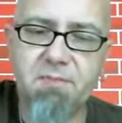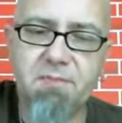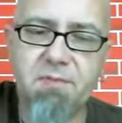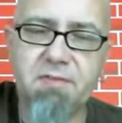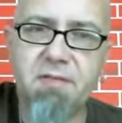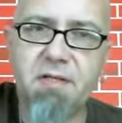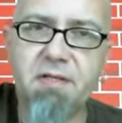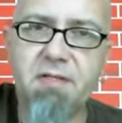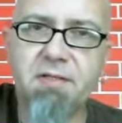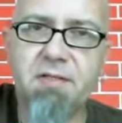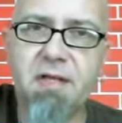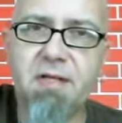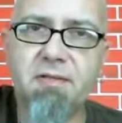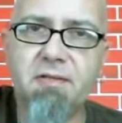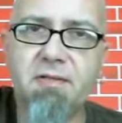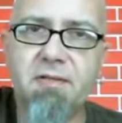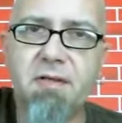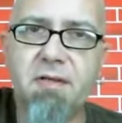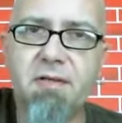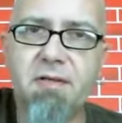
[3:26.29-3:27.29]
It's not exactly
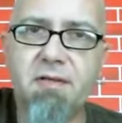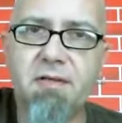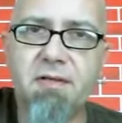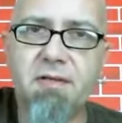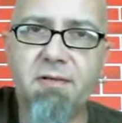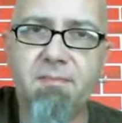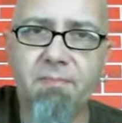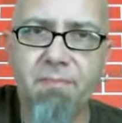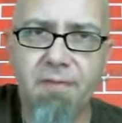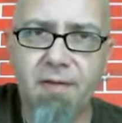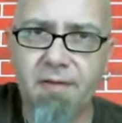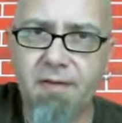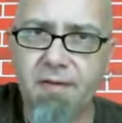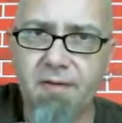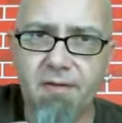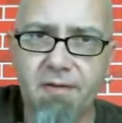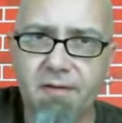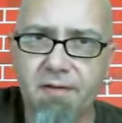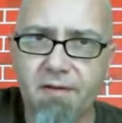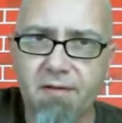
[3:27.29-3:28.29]
like a uh,
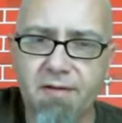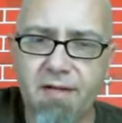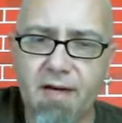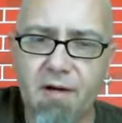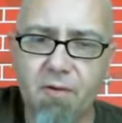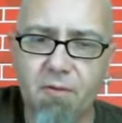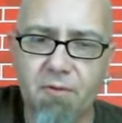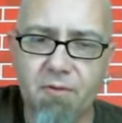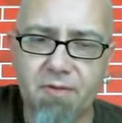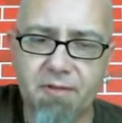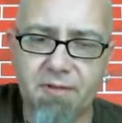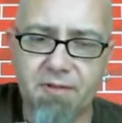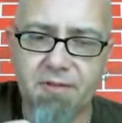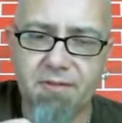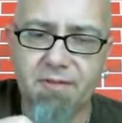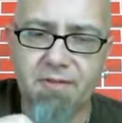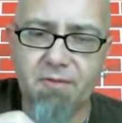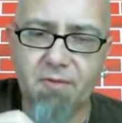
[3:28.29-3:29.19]
a Lawry's